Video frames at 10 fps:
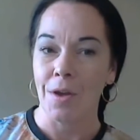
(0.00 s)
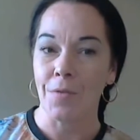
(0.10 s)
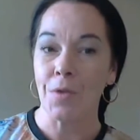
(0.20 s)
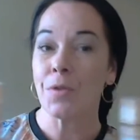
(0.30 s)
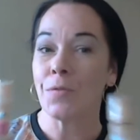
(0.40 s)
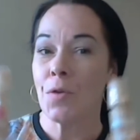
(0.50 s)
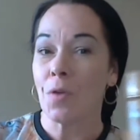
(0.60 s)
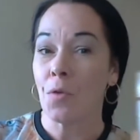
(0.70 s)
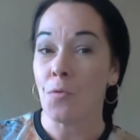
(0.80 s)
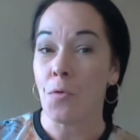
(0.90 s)
Those of you
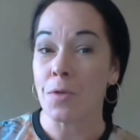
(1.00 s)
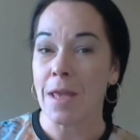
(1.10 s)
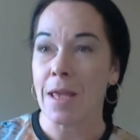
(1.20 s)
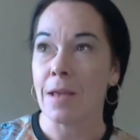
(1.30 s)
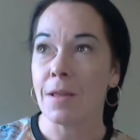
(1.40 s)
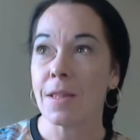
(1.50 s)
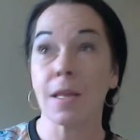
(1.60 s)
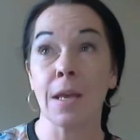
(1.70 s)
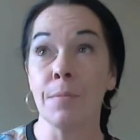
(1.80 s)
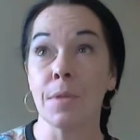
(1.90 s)
that have already
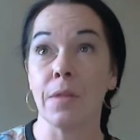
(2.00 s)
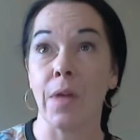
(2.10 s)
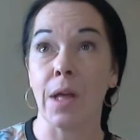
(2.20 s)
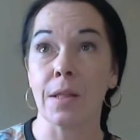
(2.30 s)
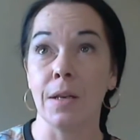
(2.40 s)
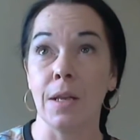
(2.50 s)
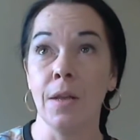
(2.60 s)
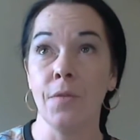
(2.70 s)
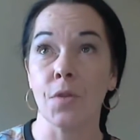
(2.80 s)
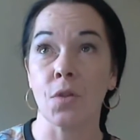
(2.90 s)
skipped that
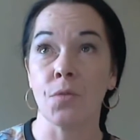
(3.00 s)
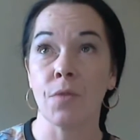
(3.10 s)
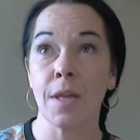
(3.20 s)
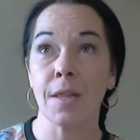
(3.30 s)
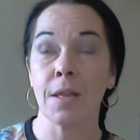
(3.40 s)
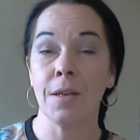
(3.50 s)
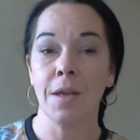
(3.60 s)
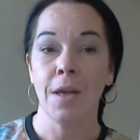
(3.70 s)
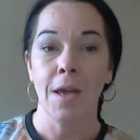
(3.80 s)
link for some reason,